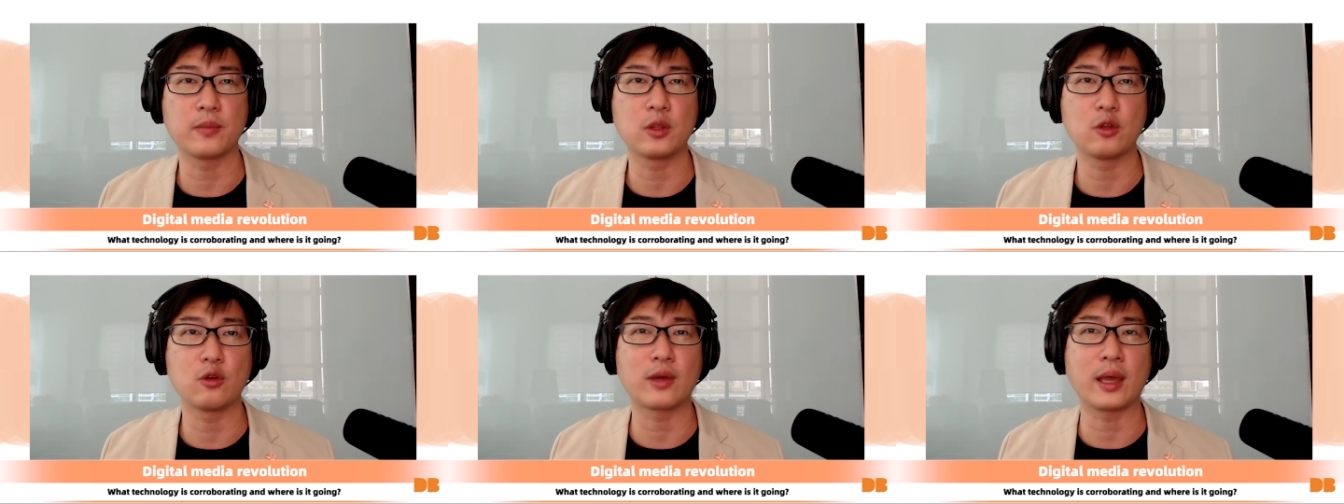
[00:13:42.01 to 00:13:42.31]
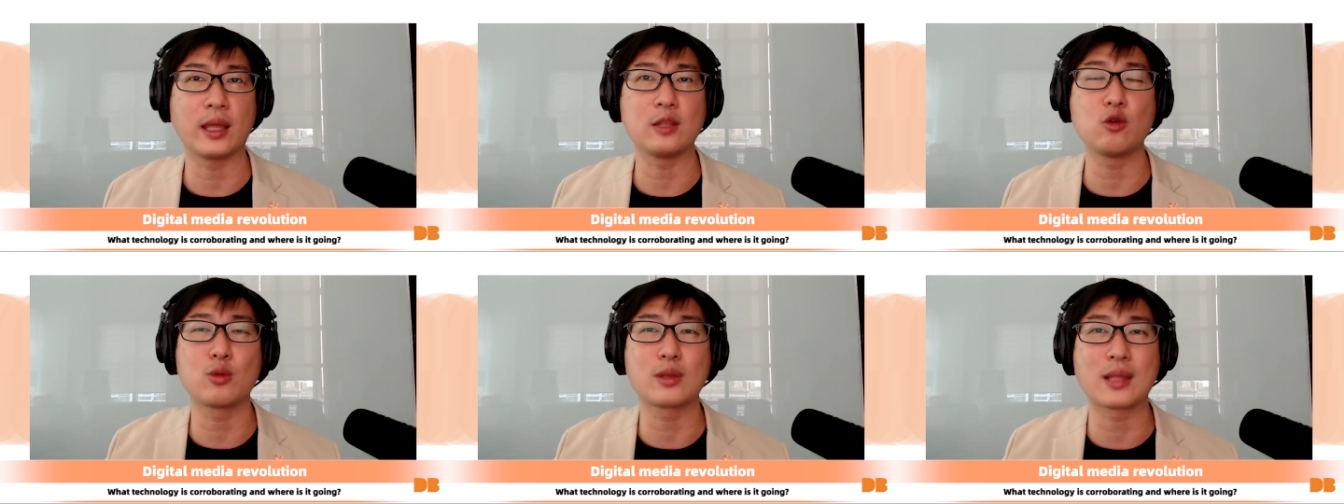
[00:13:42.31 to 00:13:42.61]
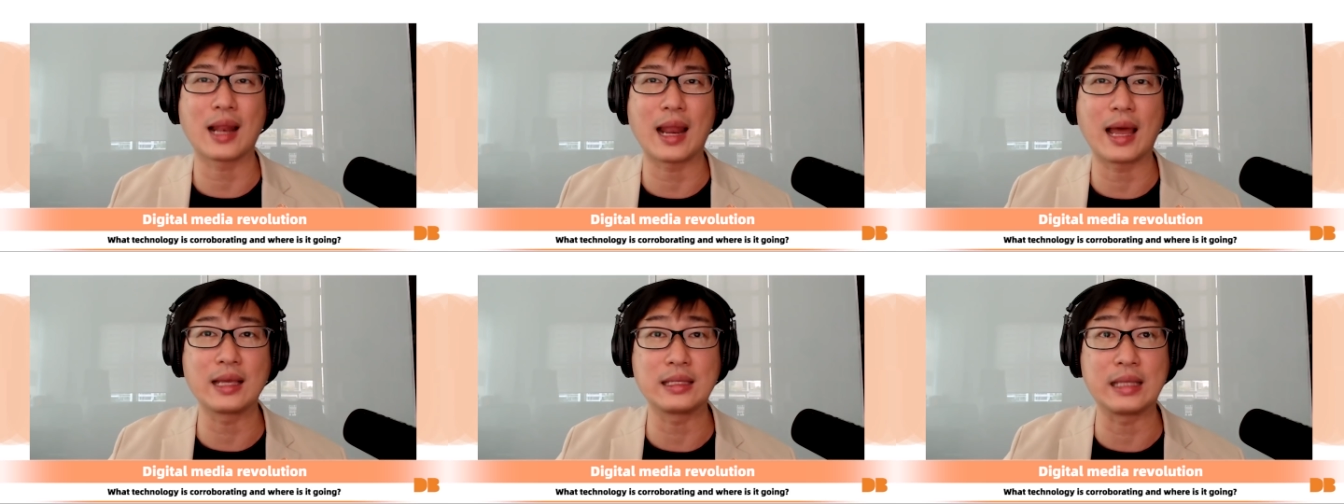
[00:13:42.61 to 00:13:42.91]
You can
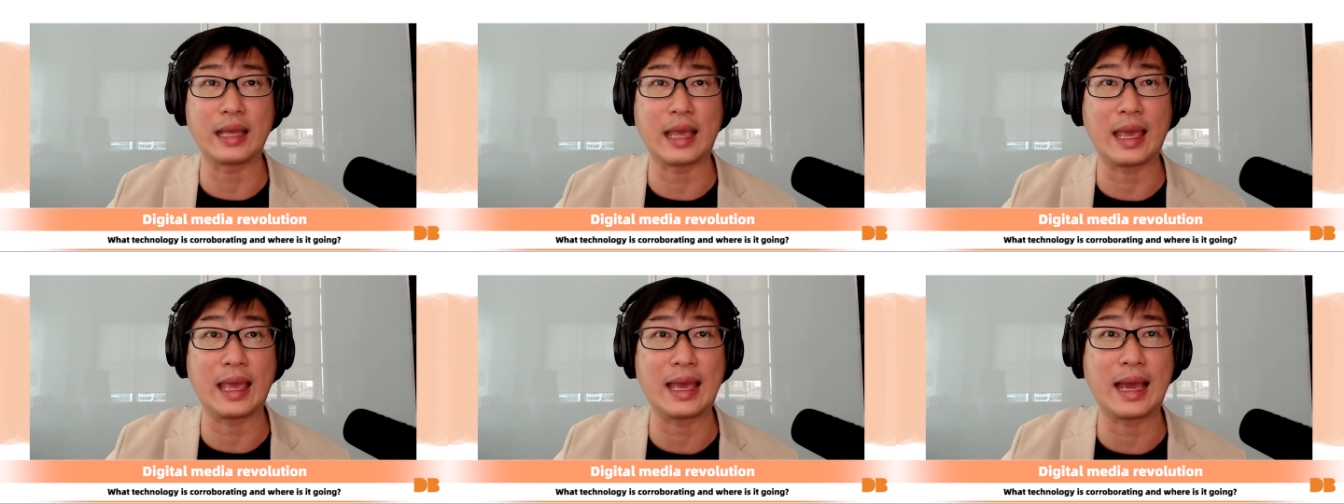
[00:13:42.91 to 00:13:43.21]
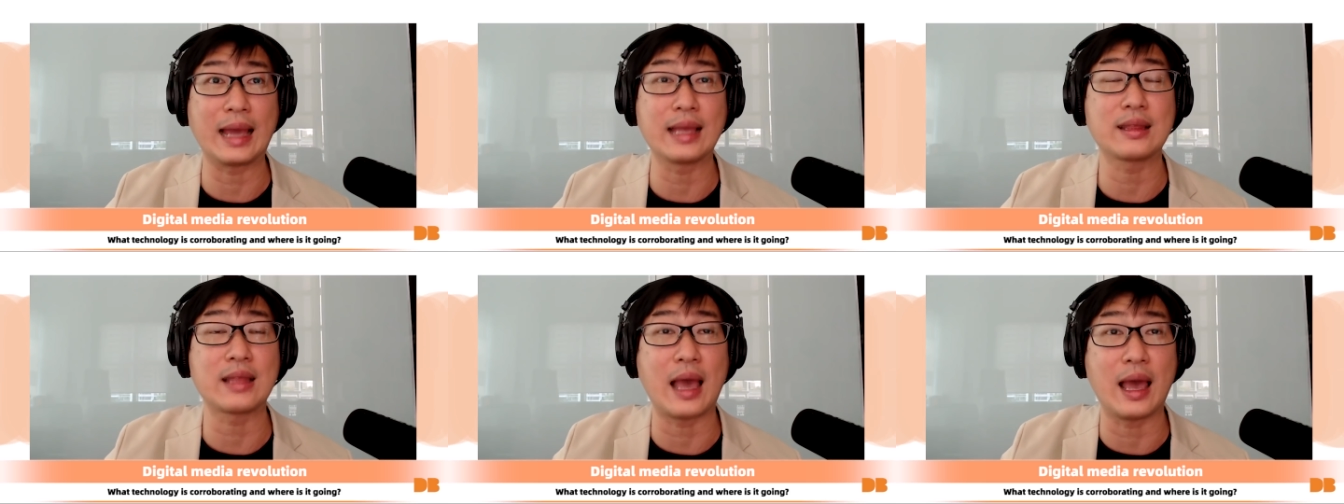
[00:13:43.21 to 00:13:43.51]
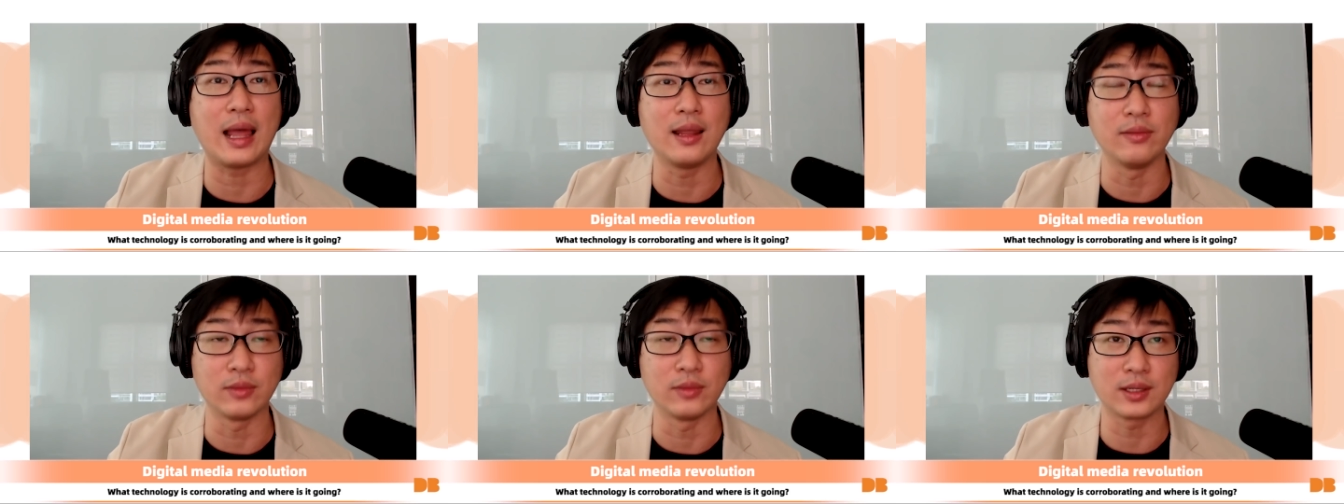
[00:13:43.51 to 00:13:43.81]
utilize the AI
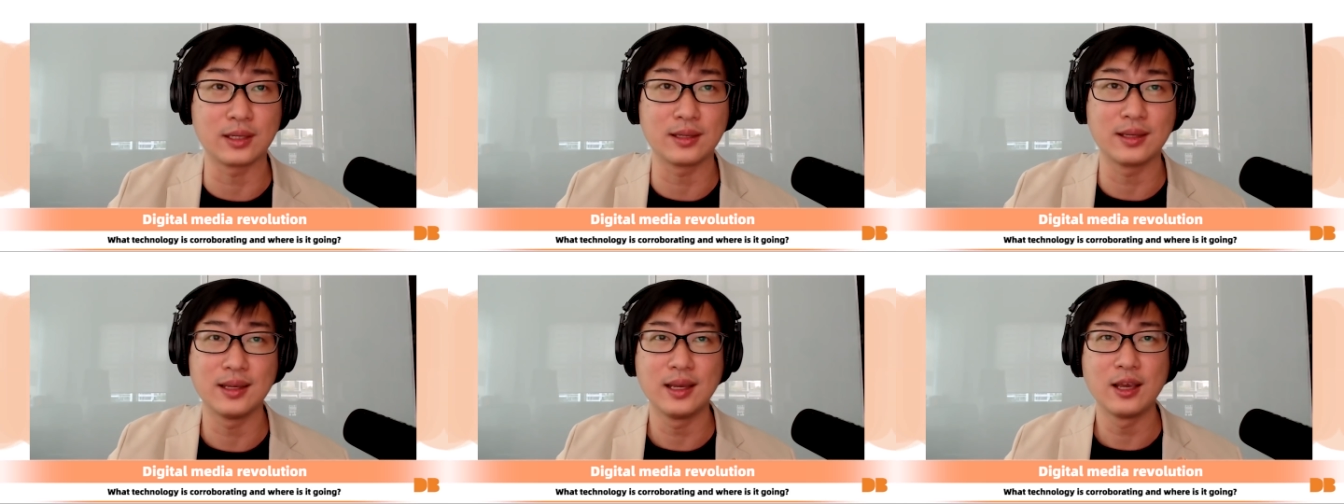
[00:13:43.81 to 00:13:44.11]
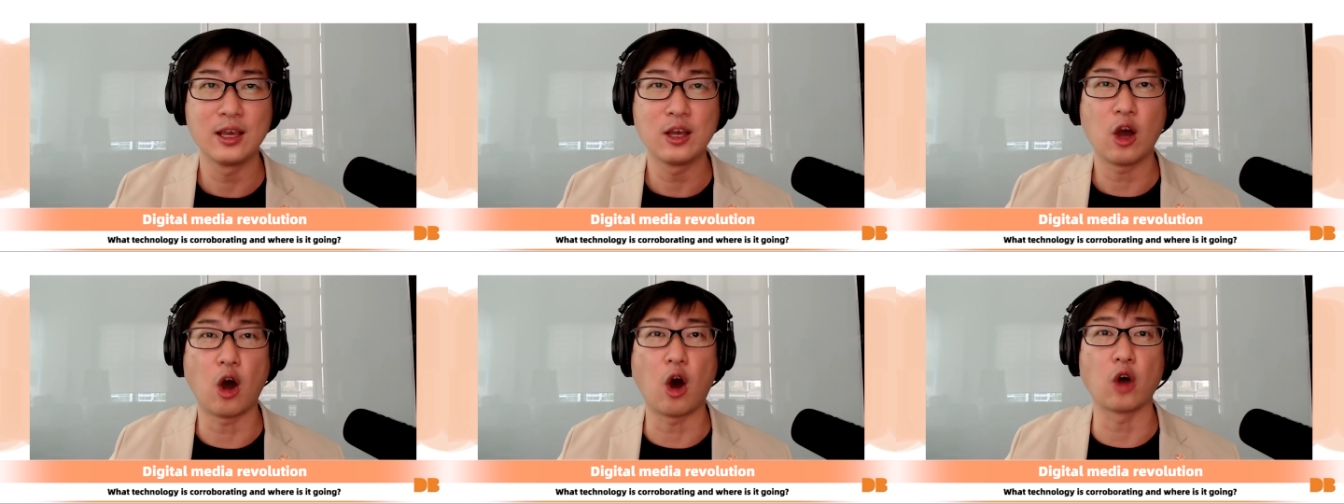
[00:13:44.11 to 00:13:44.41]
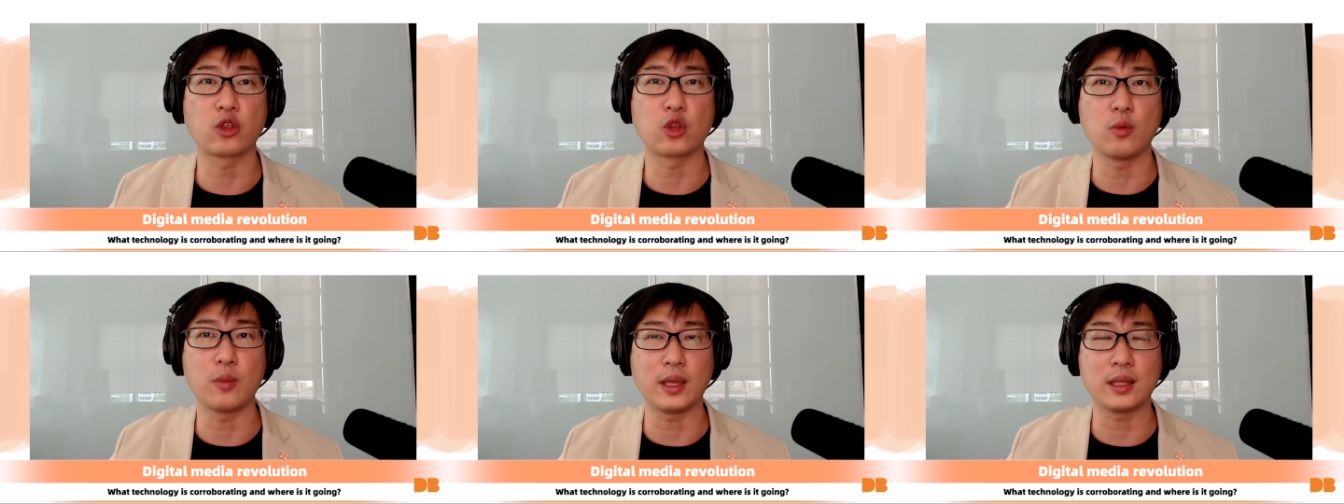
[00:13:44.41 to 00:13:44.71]
talents
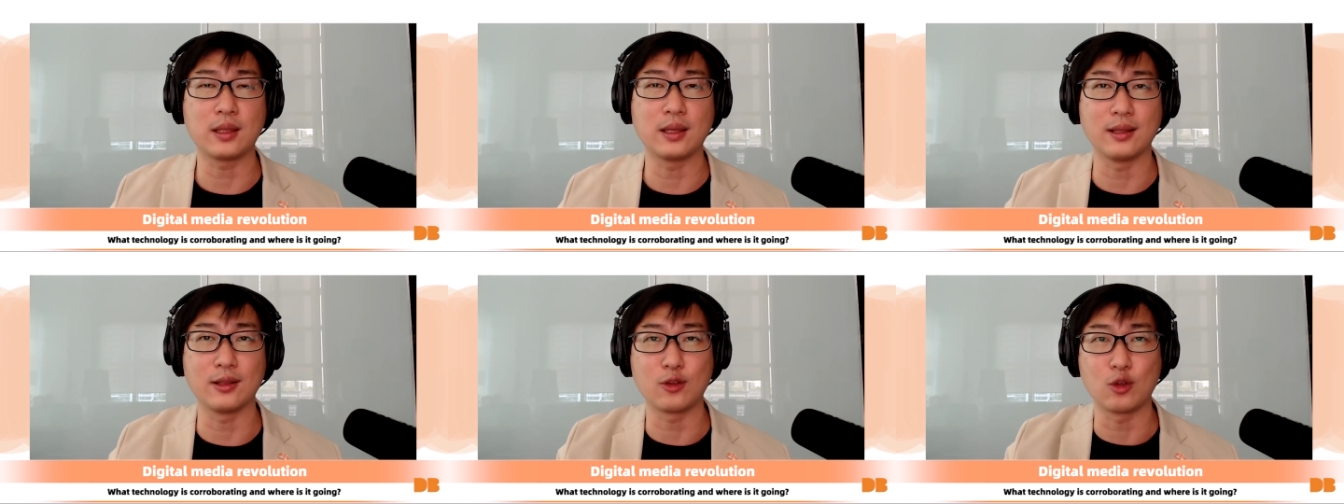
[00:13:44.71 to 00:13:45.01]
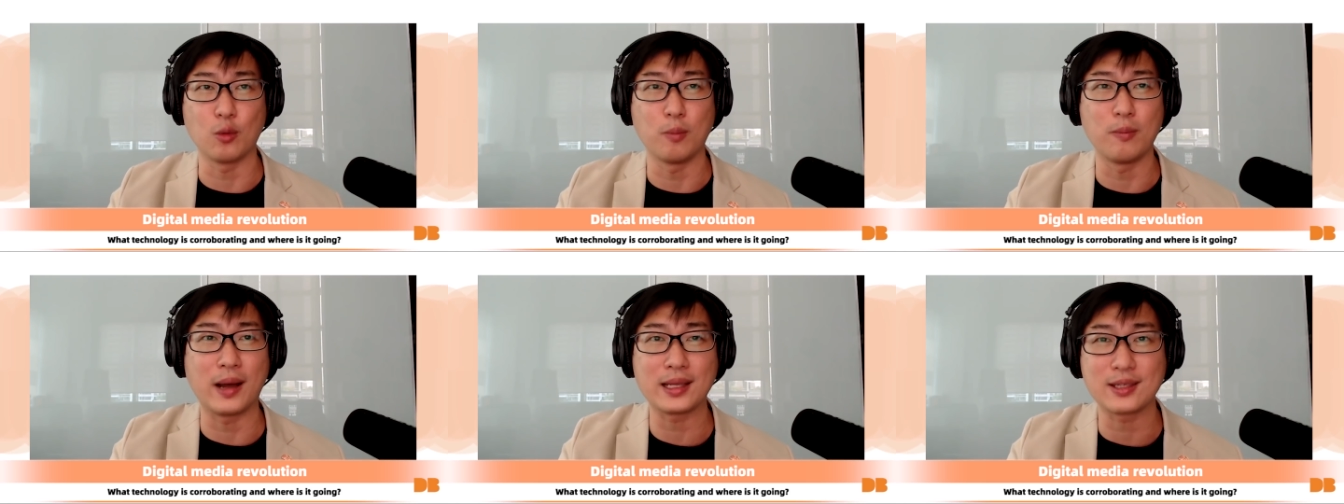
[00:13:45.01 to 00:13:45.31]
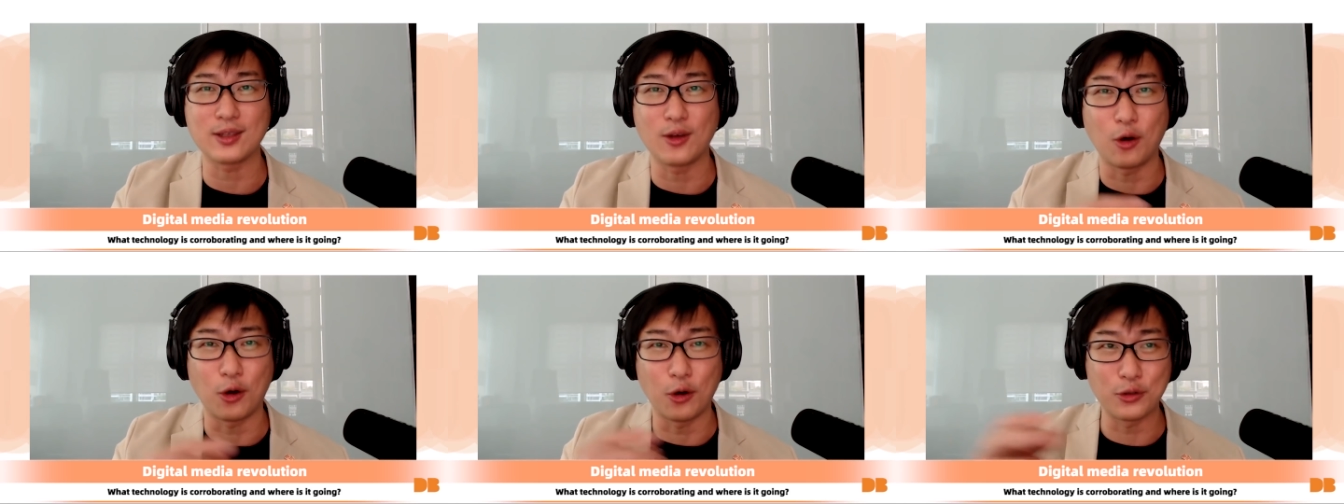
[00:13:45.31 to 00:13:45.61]
automated to
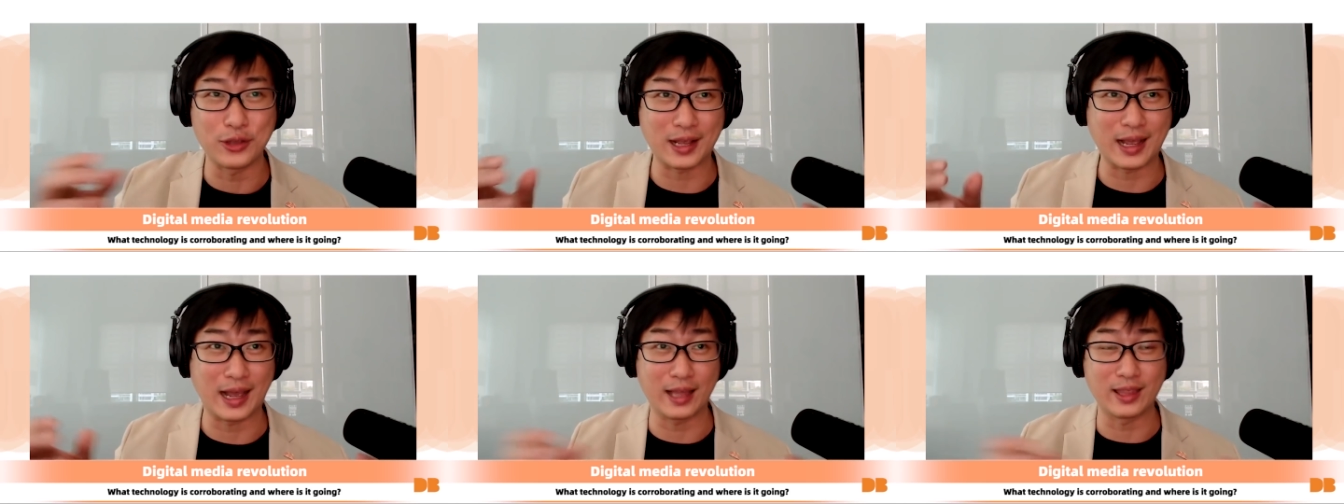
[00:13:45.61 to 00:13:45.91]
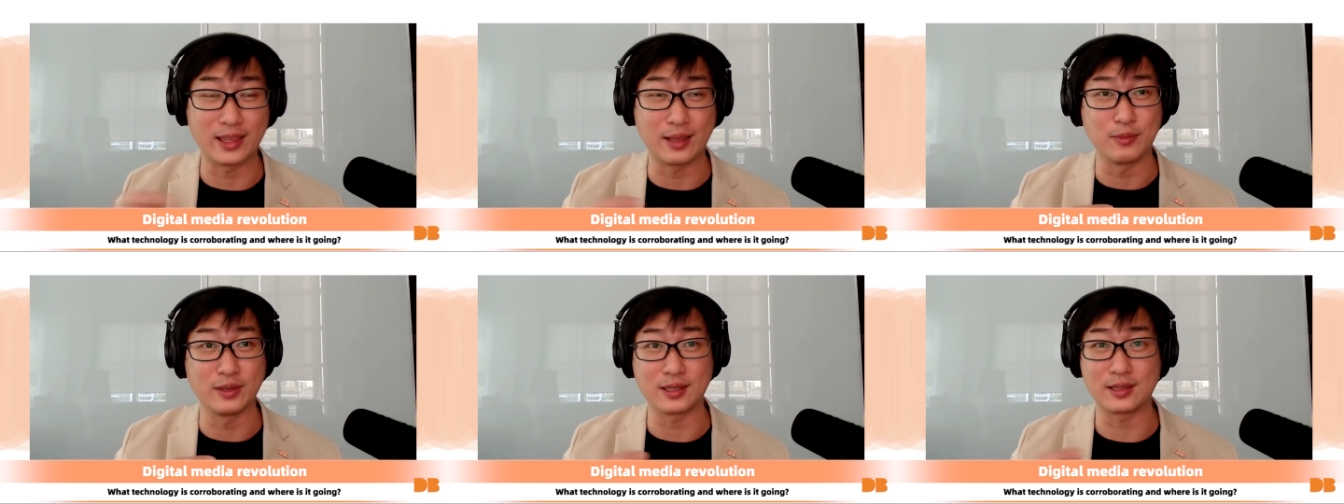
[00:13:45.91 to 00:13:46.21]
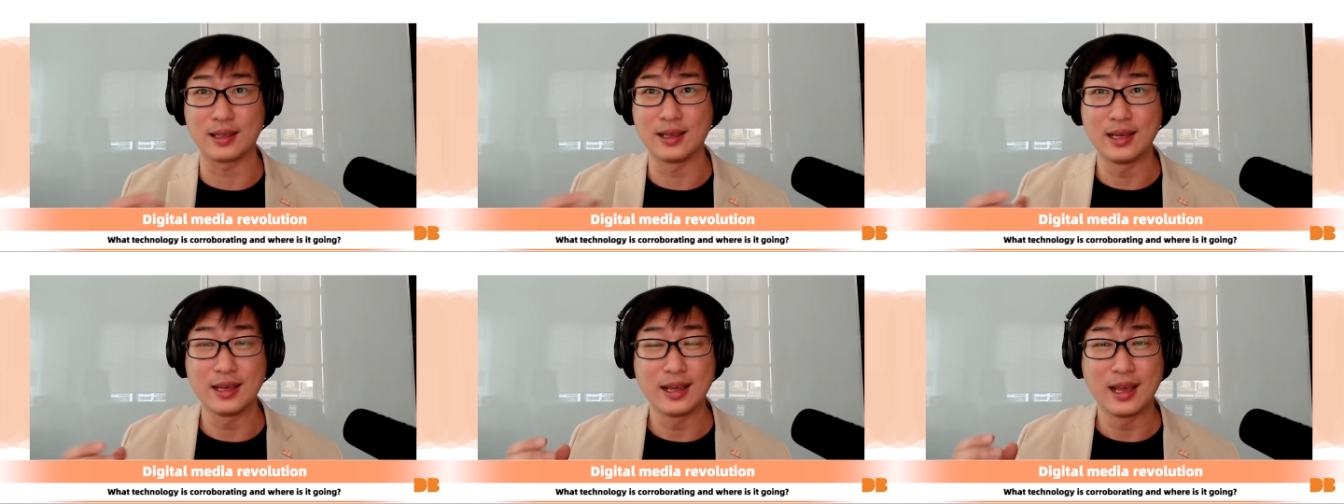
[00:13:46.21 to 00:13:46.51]
mask all the car numbers